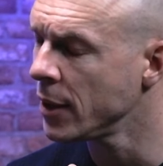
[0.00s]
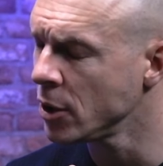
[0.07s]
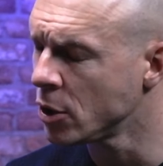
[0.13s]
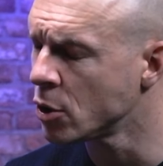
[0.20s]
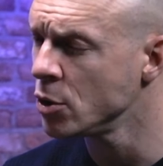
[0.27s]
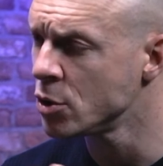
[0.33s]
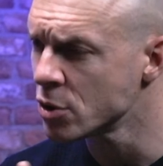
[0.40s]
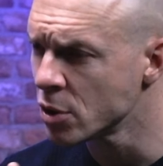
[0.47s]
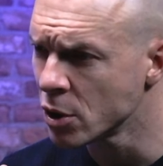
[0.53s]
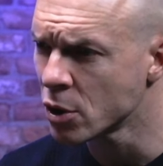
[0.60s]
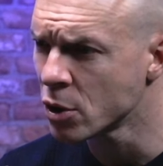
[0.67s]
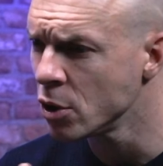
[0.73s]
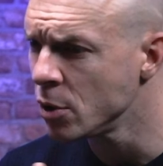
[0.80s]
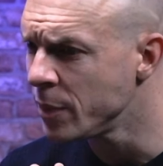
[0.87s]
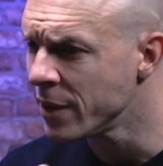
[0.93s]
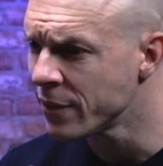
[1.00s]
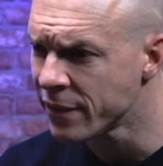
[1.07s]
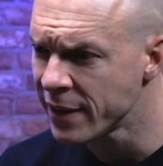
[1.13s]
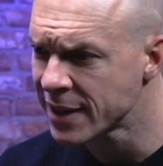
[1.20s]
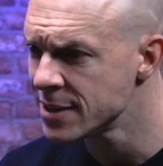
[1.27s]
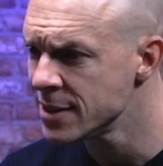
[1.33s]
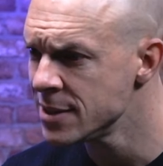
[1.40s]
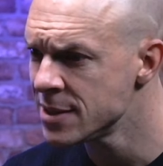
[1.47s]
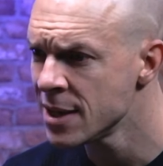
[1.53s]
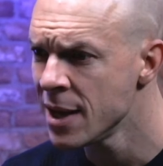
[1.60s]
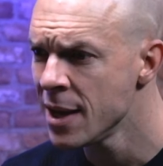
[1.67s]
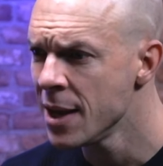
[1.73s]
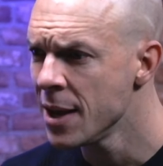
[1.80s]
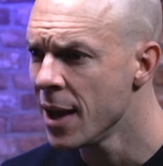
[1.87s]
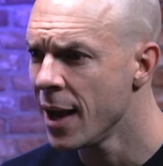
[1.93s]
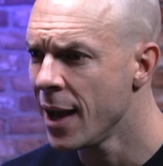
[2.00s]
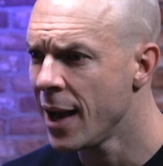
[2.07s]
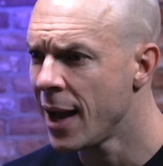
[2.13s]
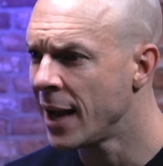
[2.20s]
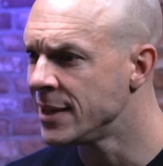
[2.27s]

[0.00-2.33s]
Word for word: could could be affected. I